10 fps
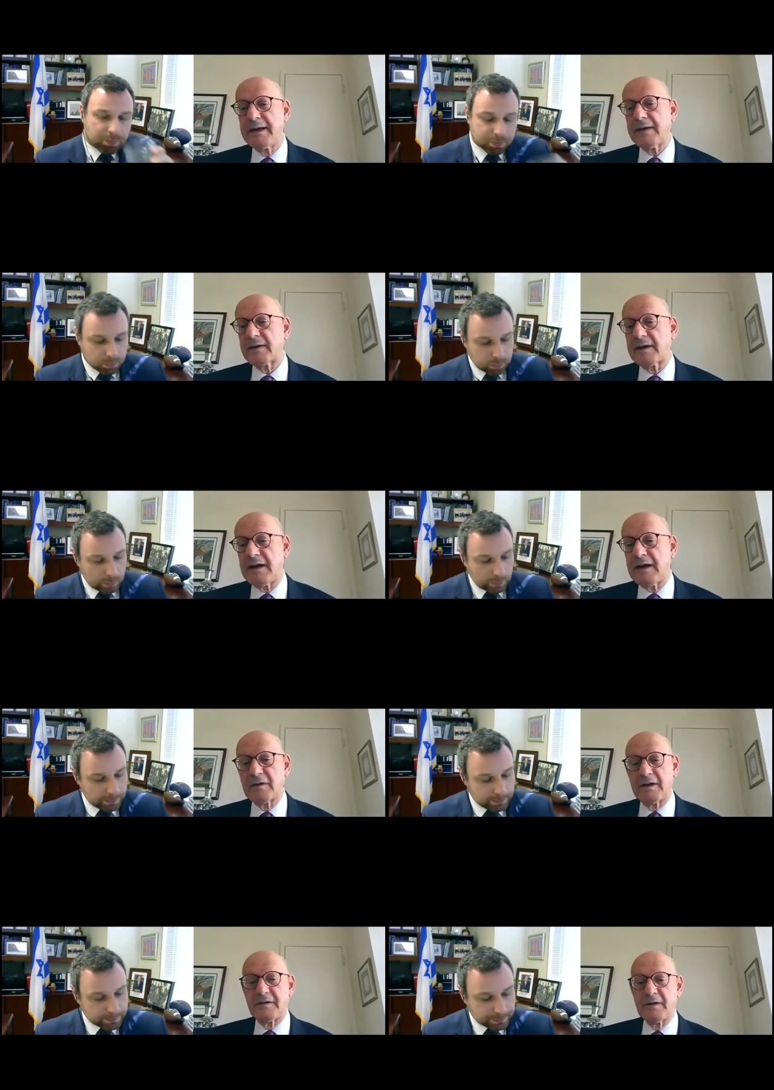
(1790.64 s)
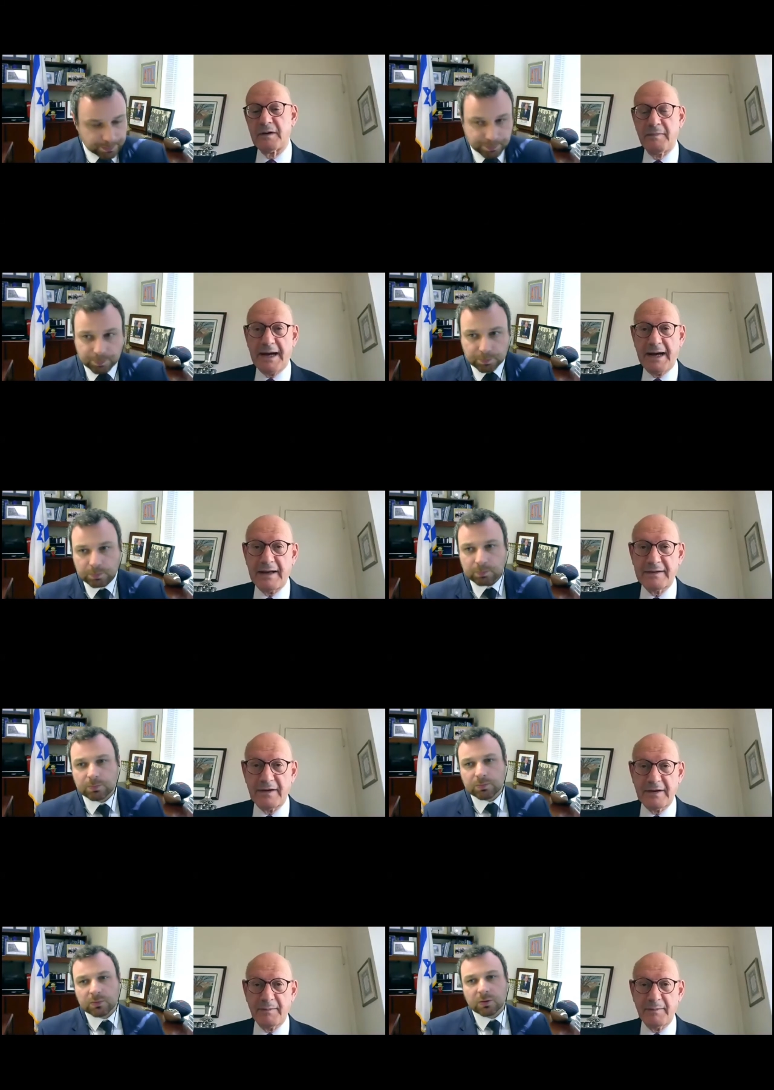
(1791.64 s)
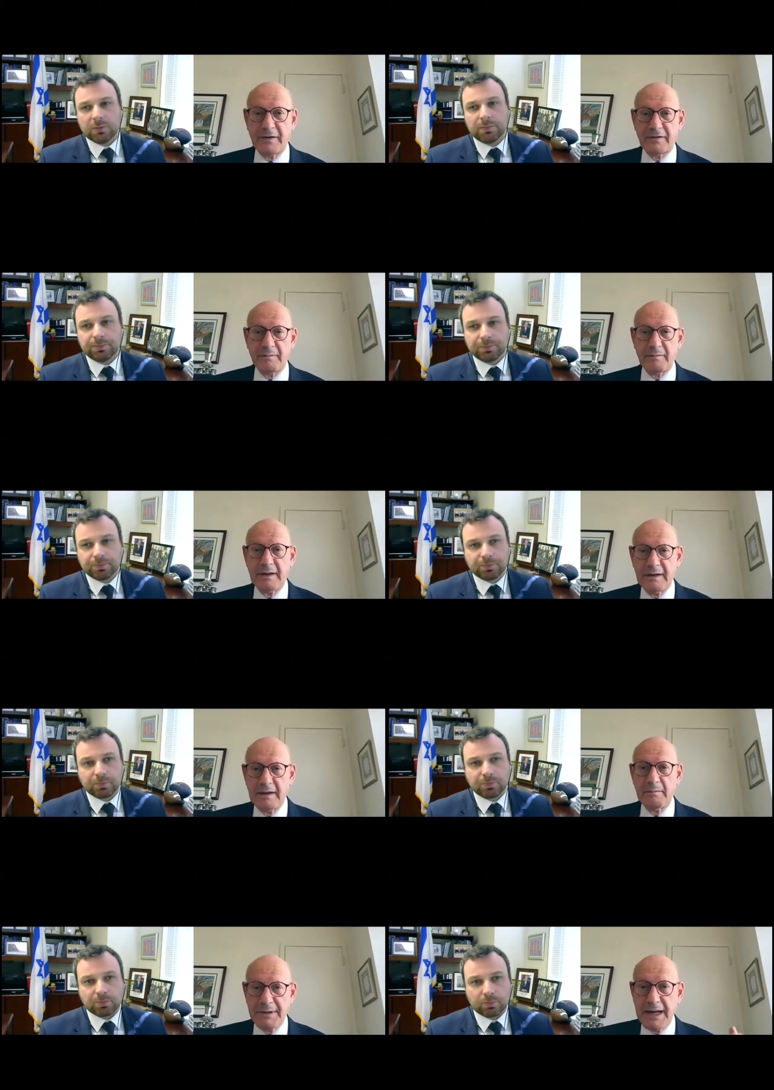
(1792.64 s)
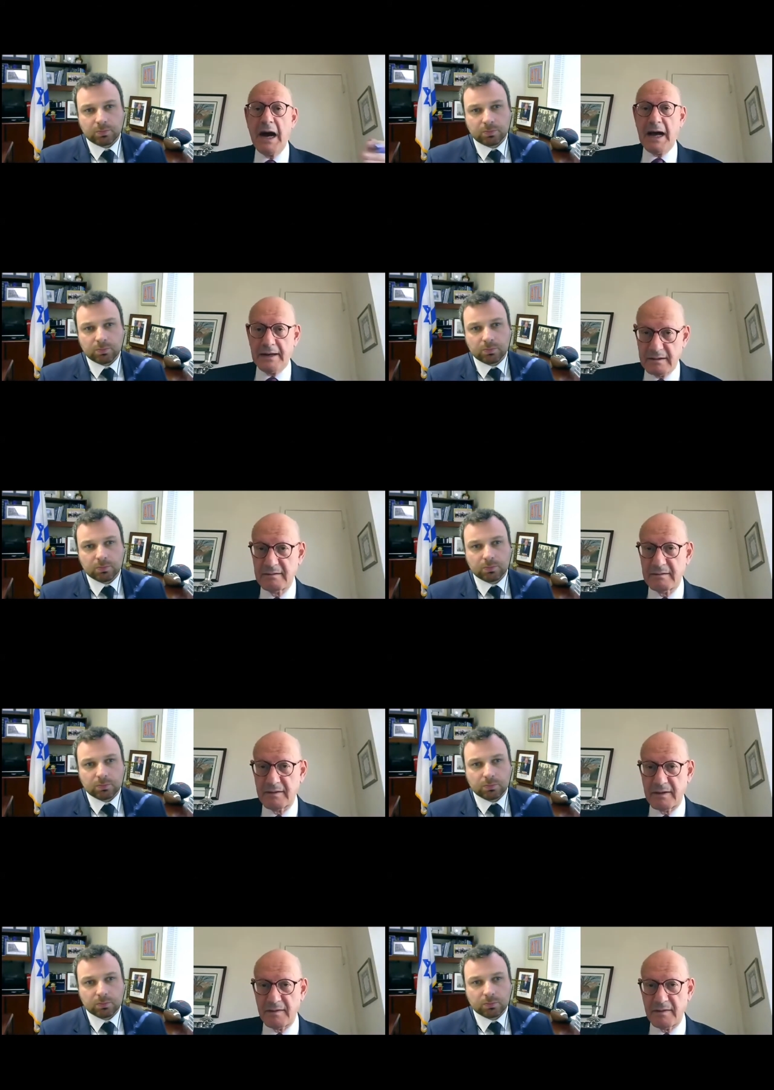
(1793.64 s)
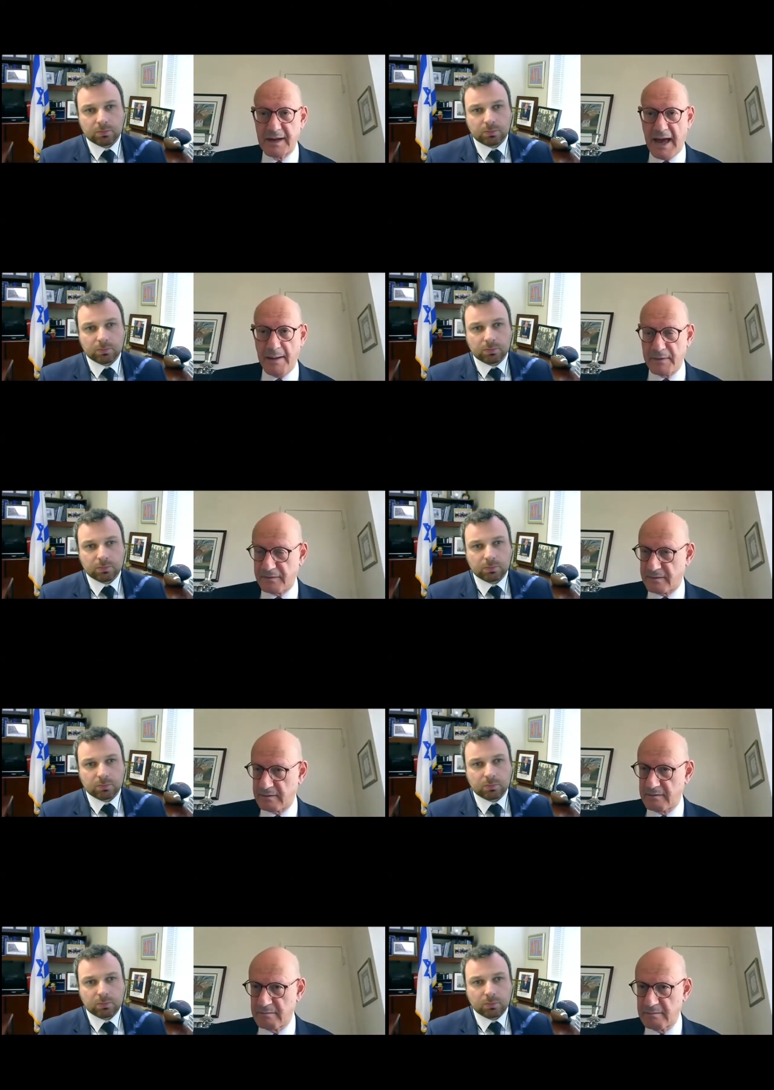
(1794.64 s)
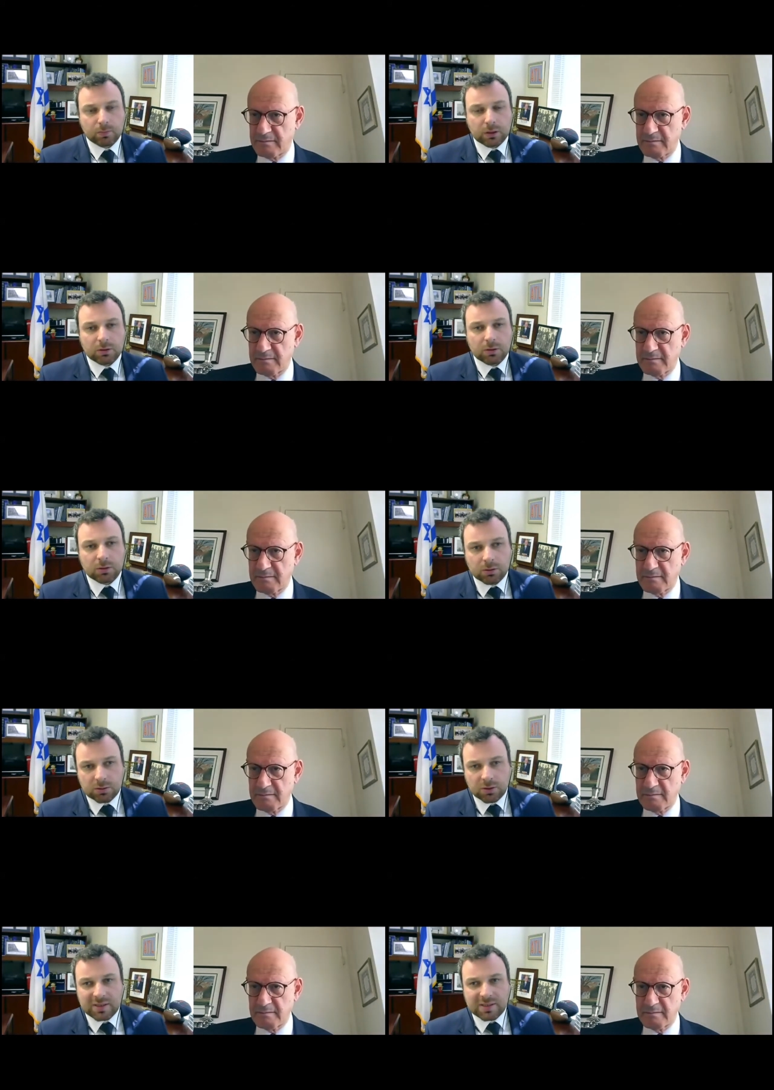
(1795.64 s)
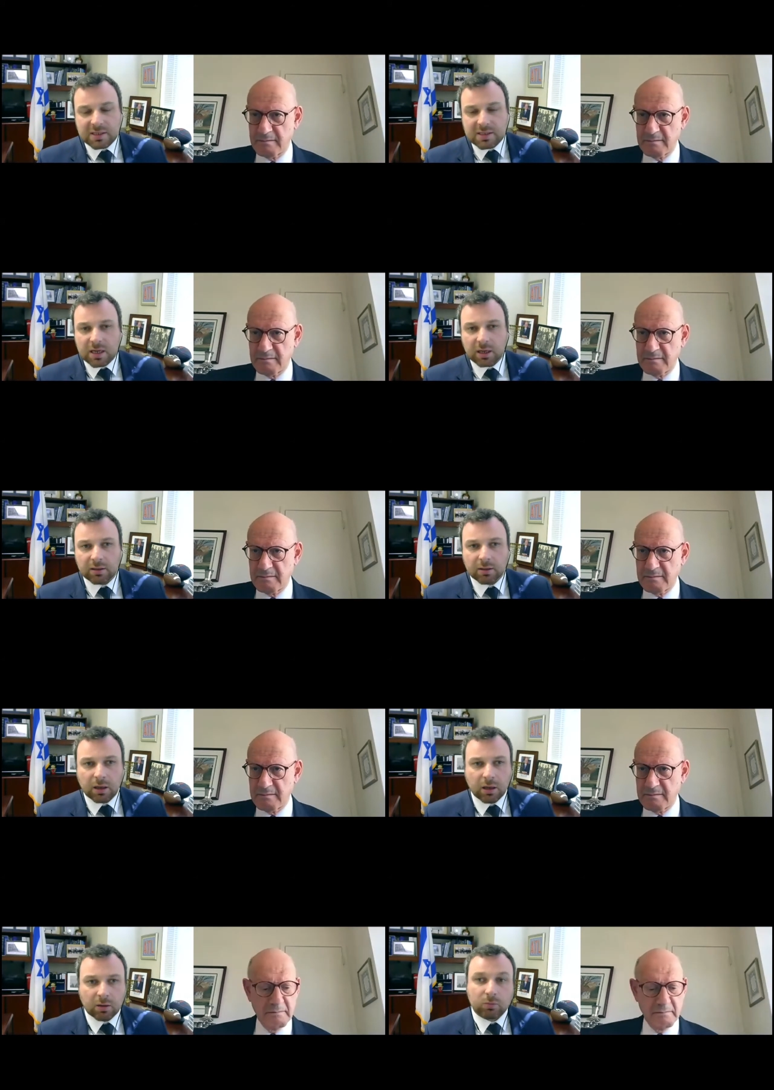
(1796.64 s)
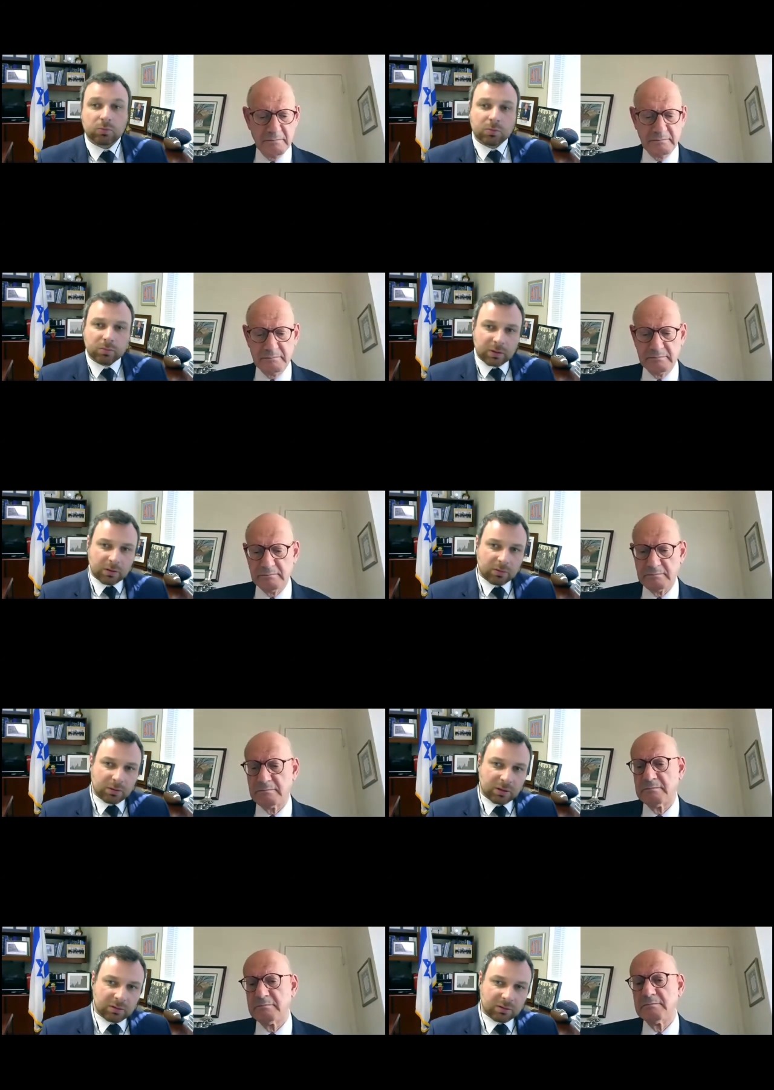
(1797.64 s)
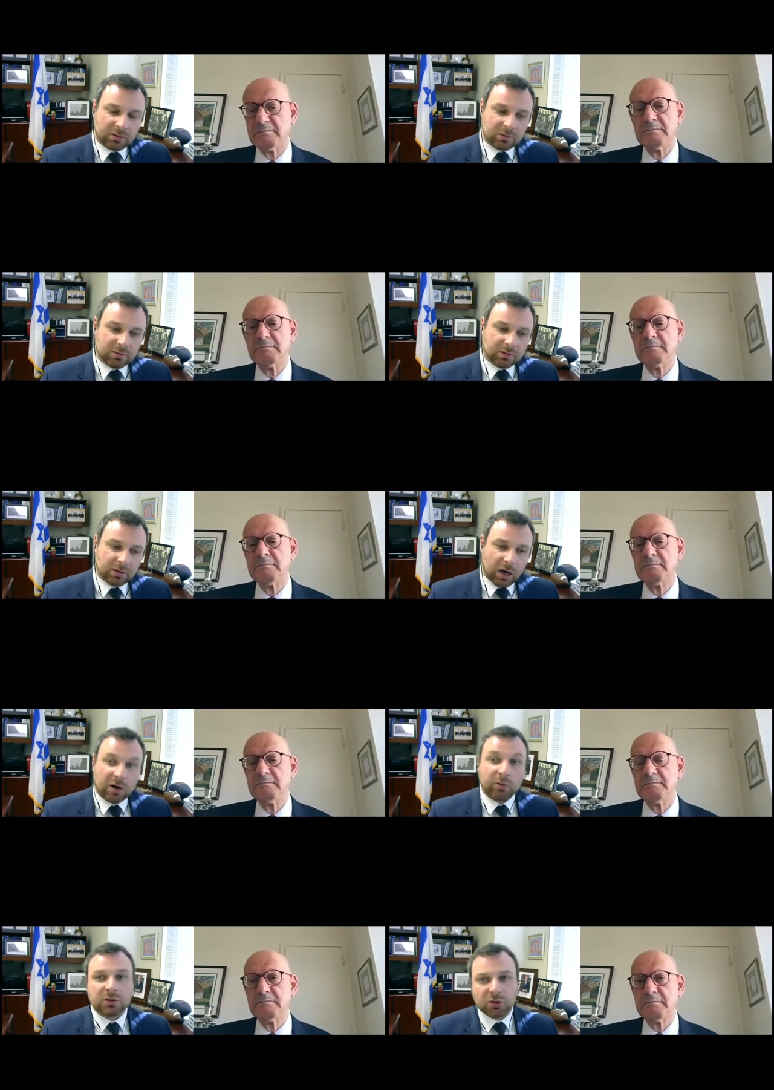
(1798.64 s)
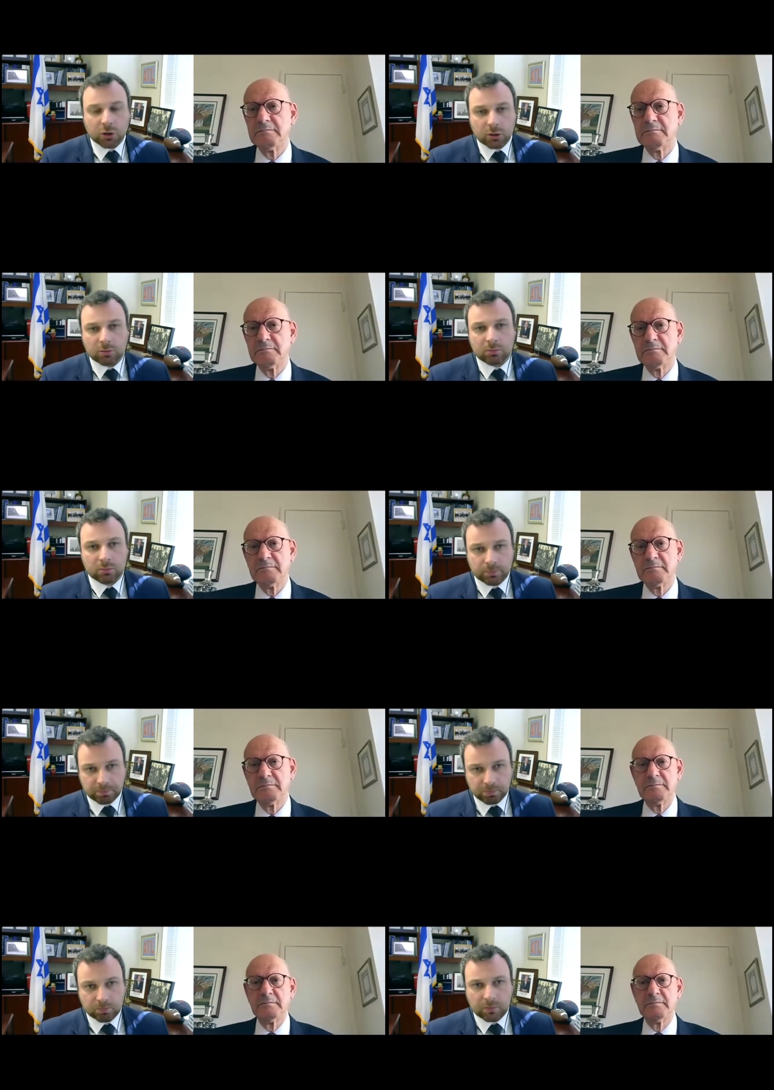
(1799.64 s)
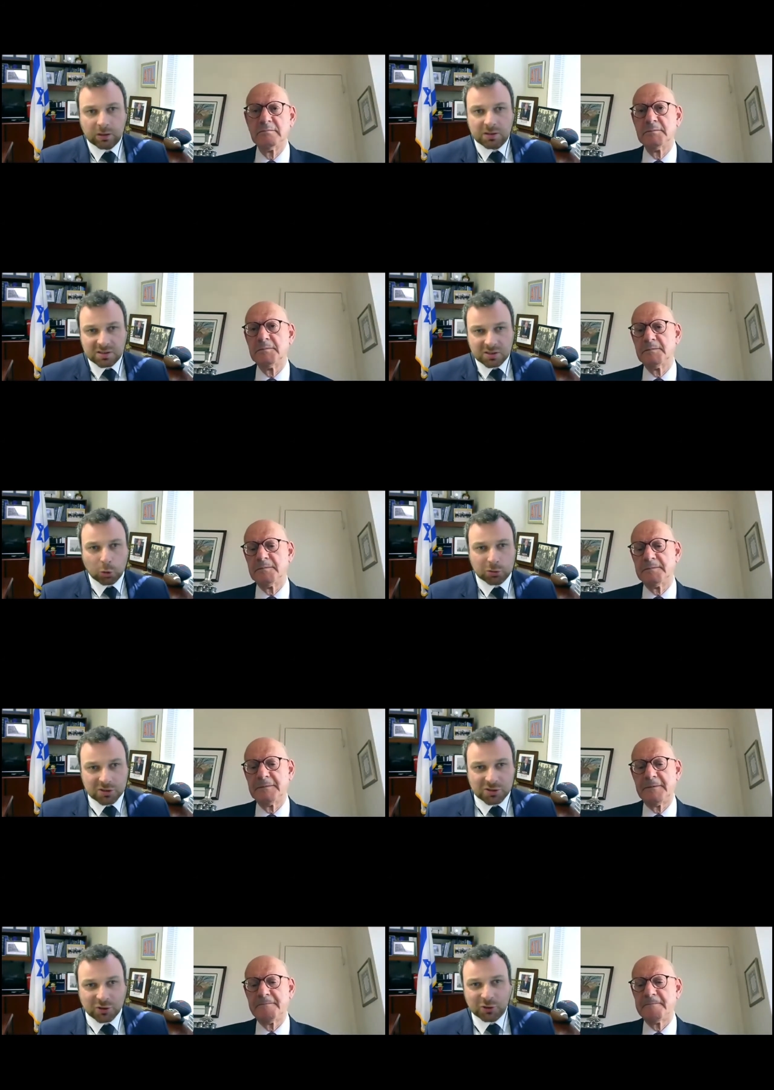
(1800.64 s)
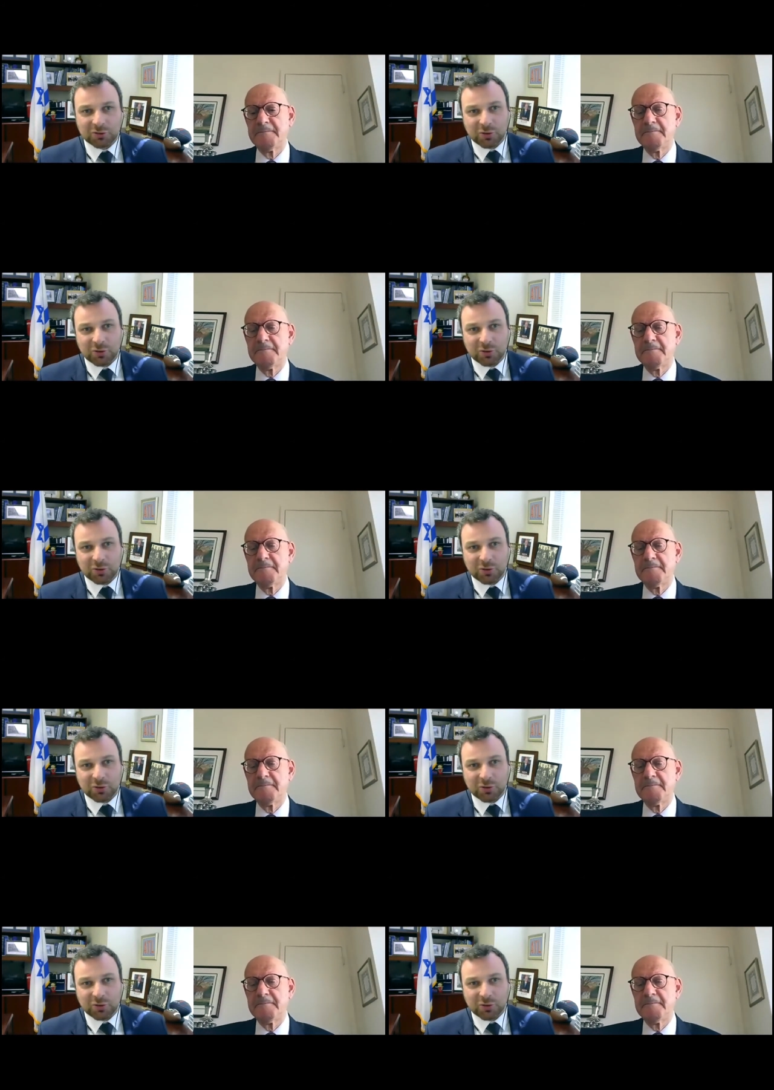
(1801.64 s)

Speaker 1: at the consulate to combat anti-Semitism beyond the, the campus?
Speaker 2: So as I said, uh, the our turn, as Golda's turn to